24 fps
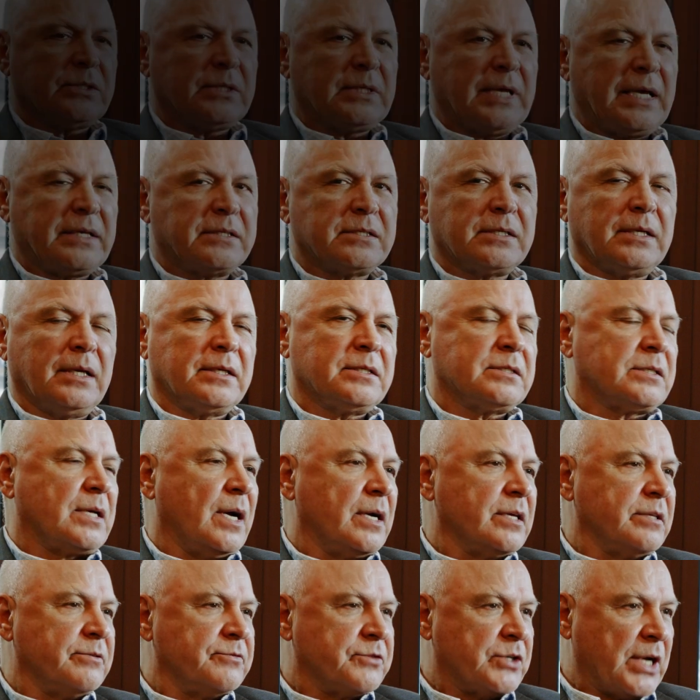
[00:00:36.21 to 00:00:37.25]
So it's
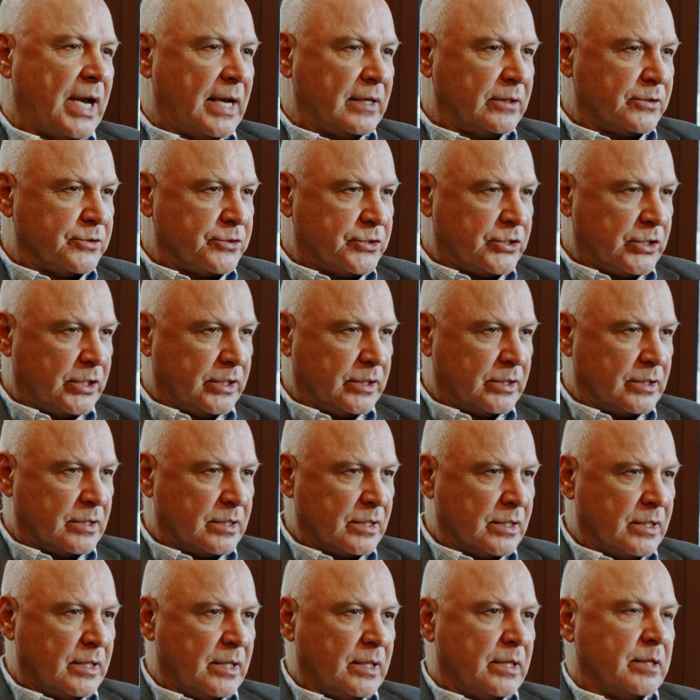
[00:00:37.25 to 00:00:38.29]
kind of challenging
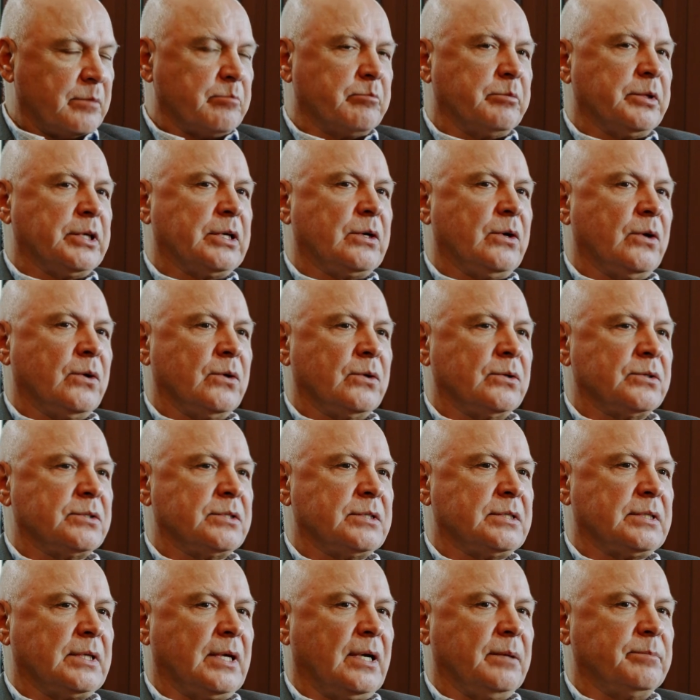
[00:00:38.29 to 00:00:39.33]

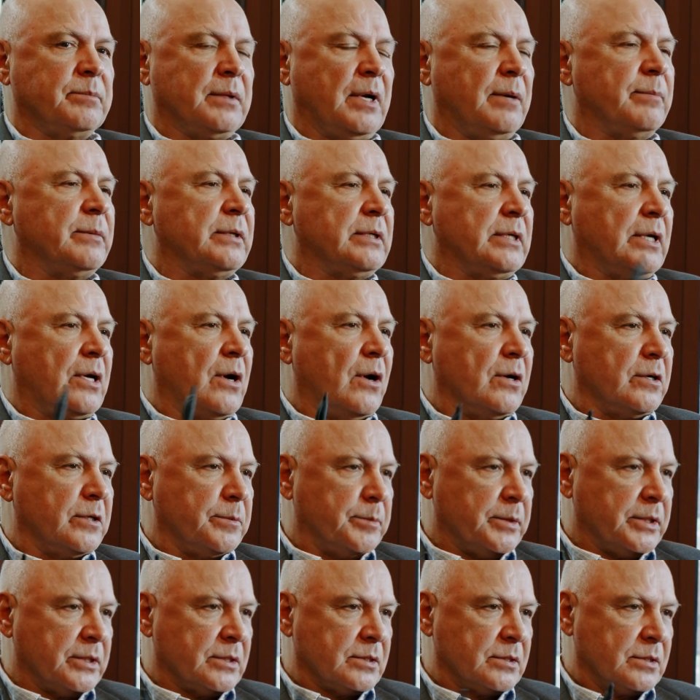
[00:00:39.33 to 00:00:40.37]
because I'm an
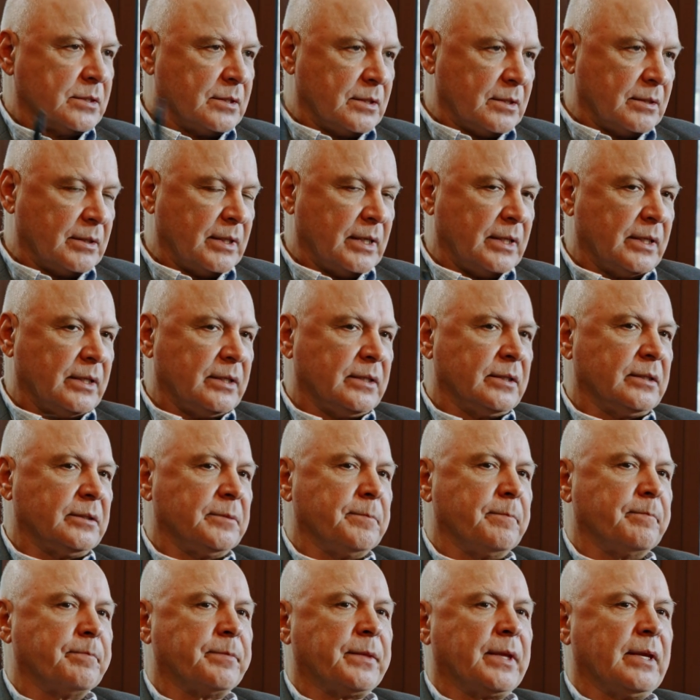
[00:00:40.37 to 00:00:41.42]
economist,
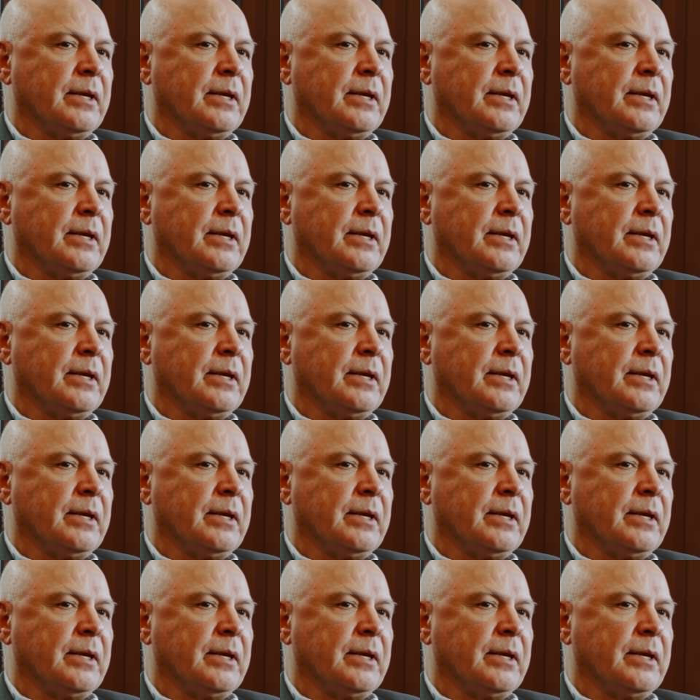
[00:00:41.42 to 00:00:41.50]
but